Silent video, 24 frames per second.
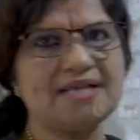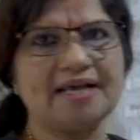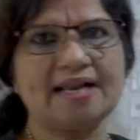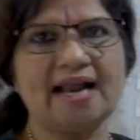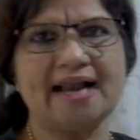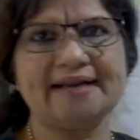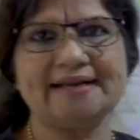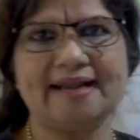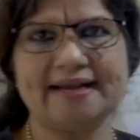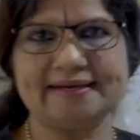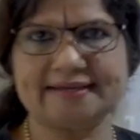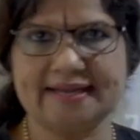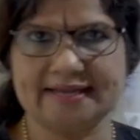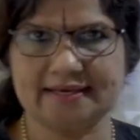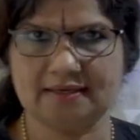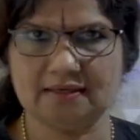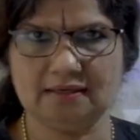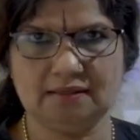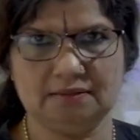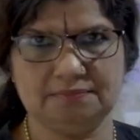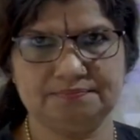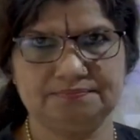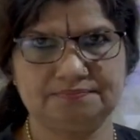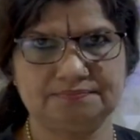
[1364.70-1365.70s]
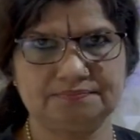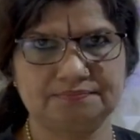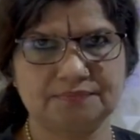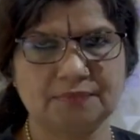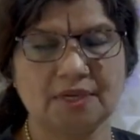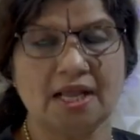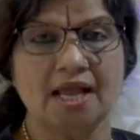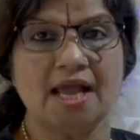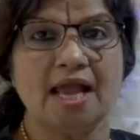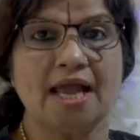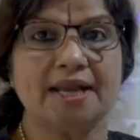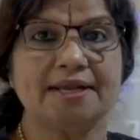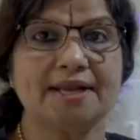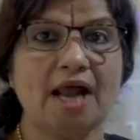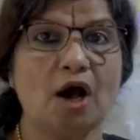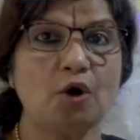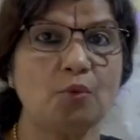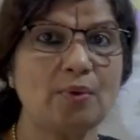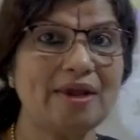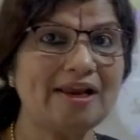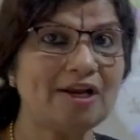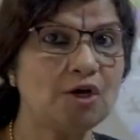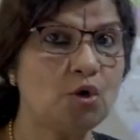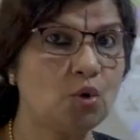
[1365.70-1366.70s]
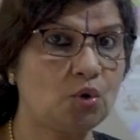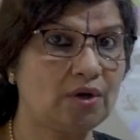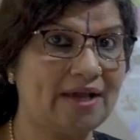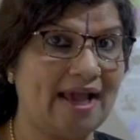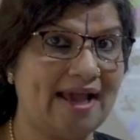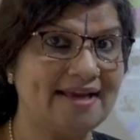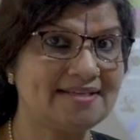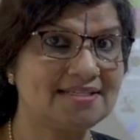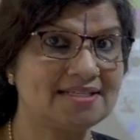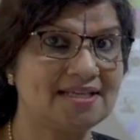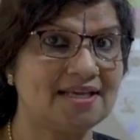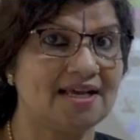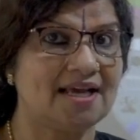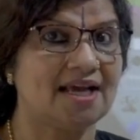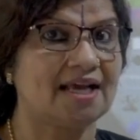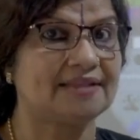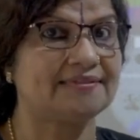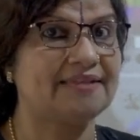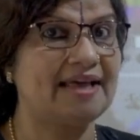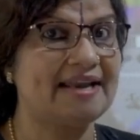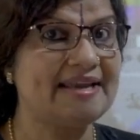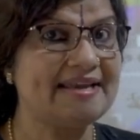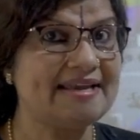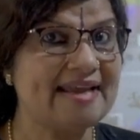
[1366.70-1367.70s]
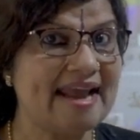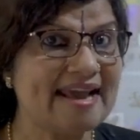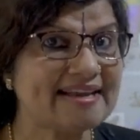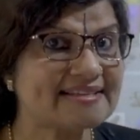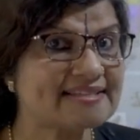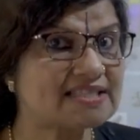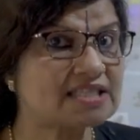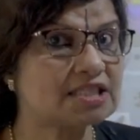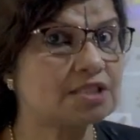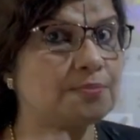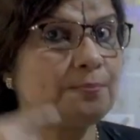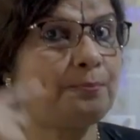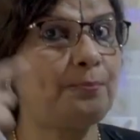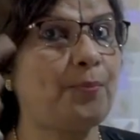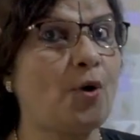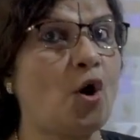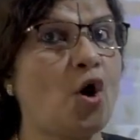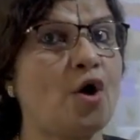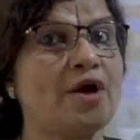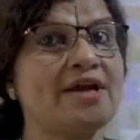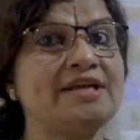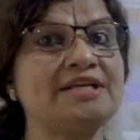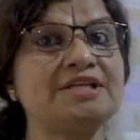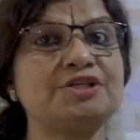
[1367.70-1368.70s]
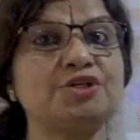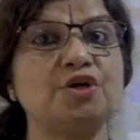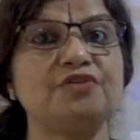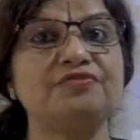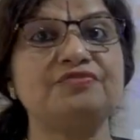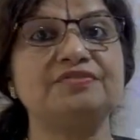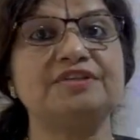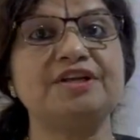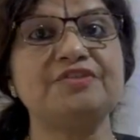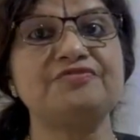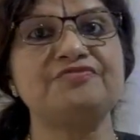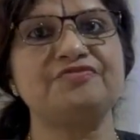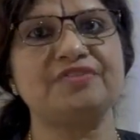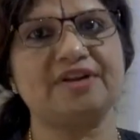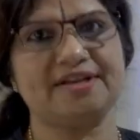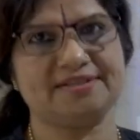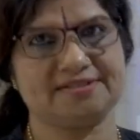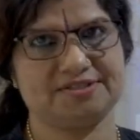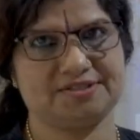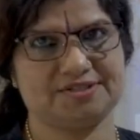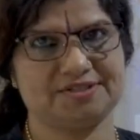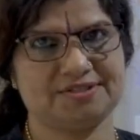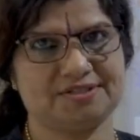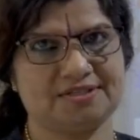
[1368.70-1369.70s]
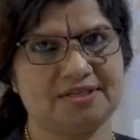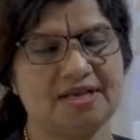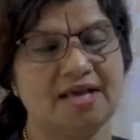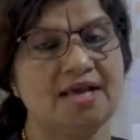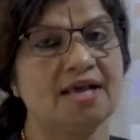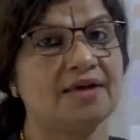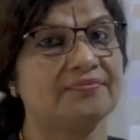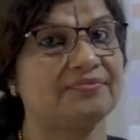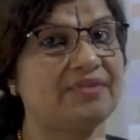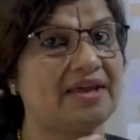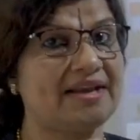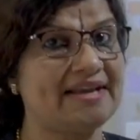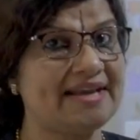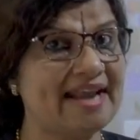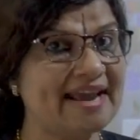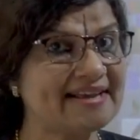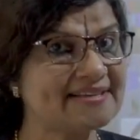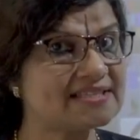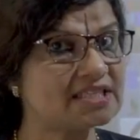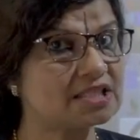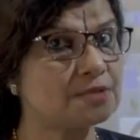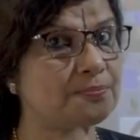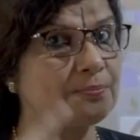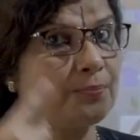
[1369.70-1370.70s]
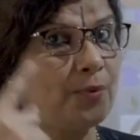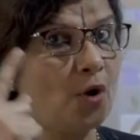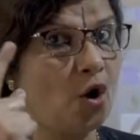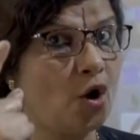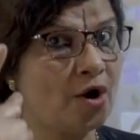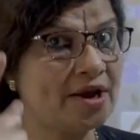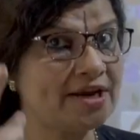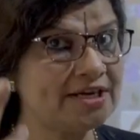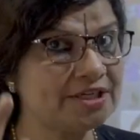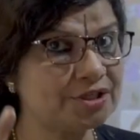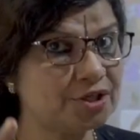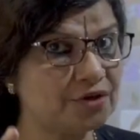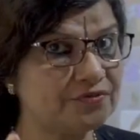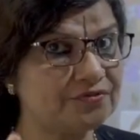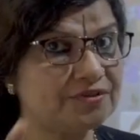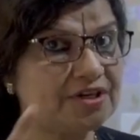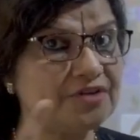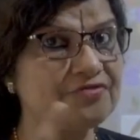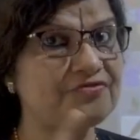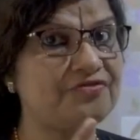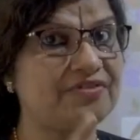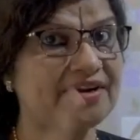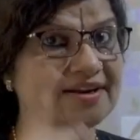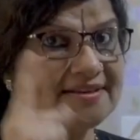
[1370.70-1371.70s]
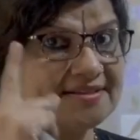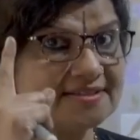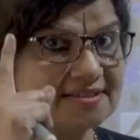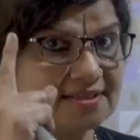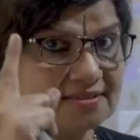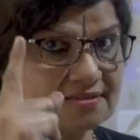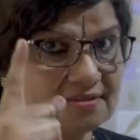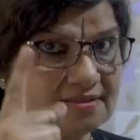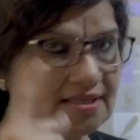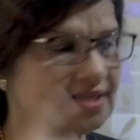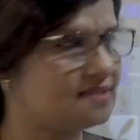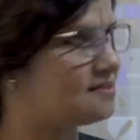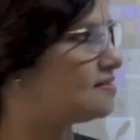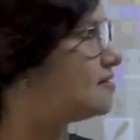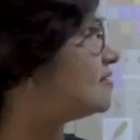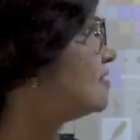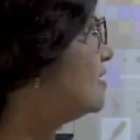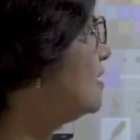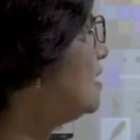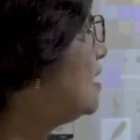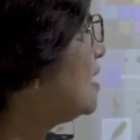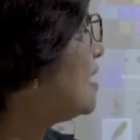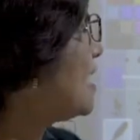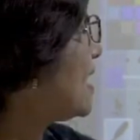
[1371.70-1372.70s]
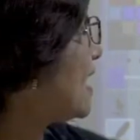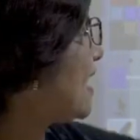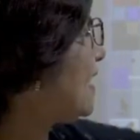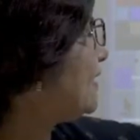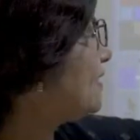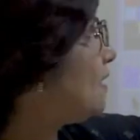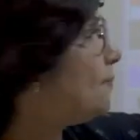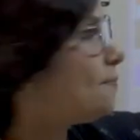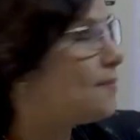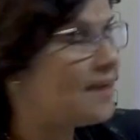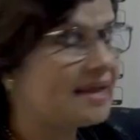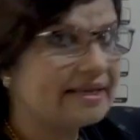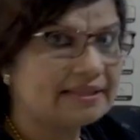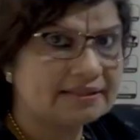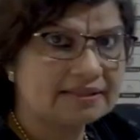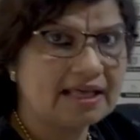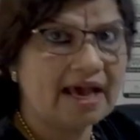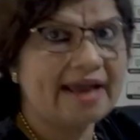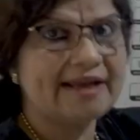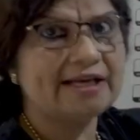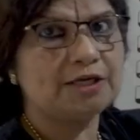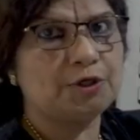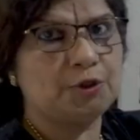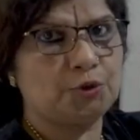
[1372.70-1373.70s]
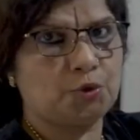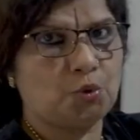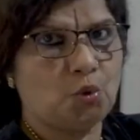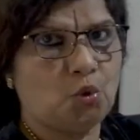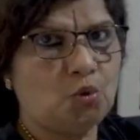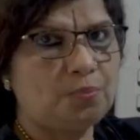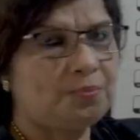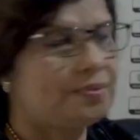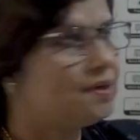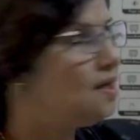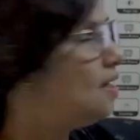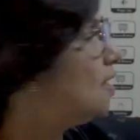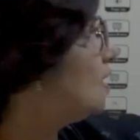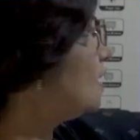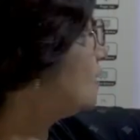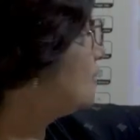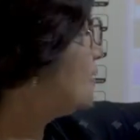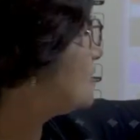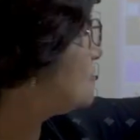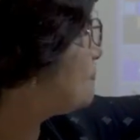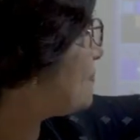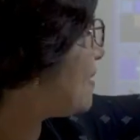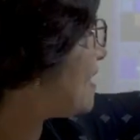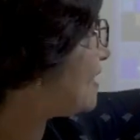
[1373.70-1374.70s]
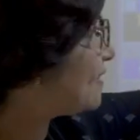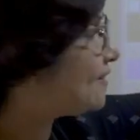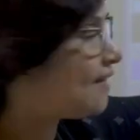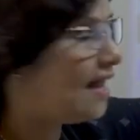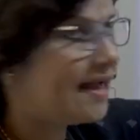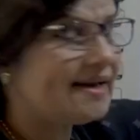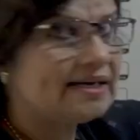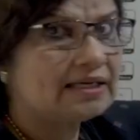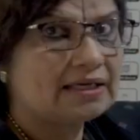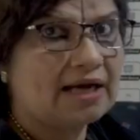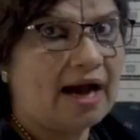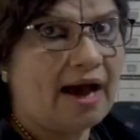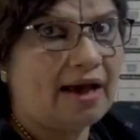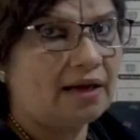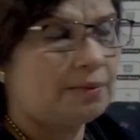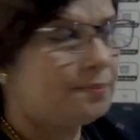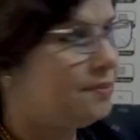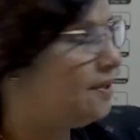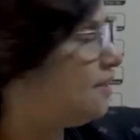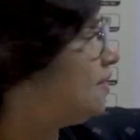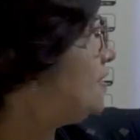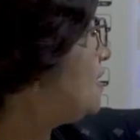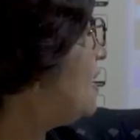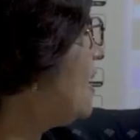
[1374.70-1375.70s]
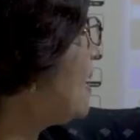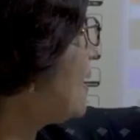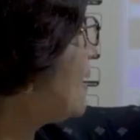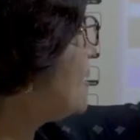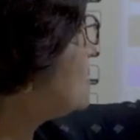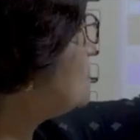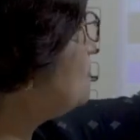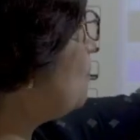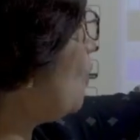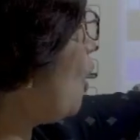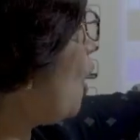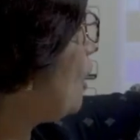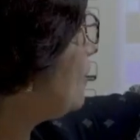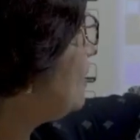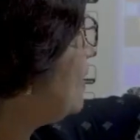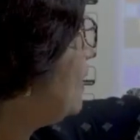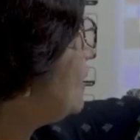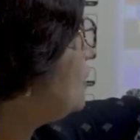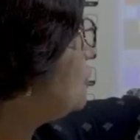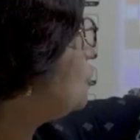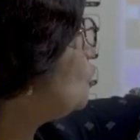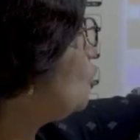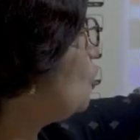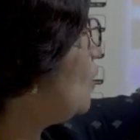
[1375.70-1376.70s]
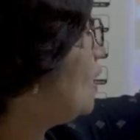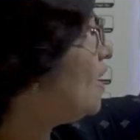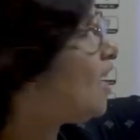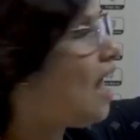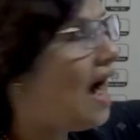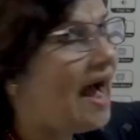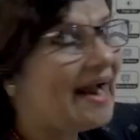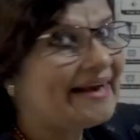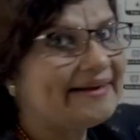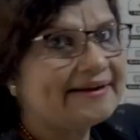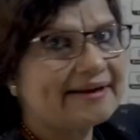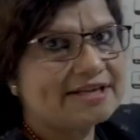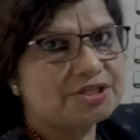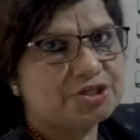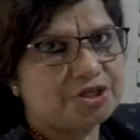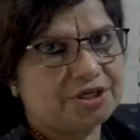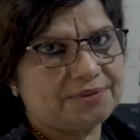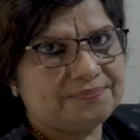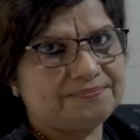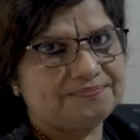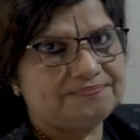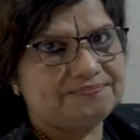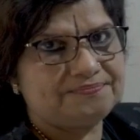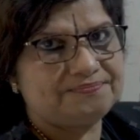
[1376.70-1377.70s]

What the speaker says: are identical. Now we look at the next point of difference. The next point of difference is this. In the methyl group, this methyl carbon is bonded to a hydrogen,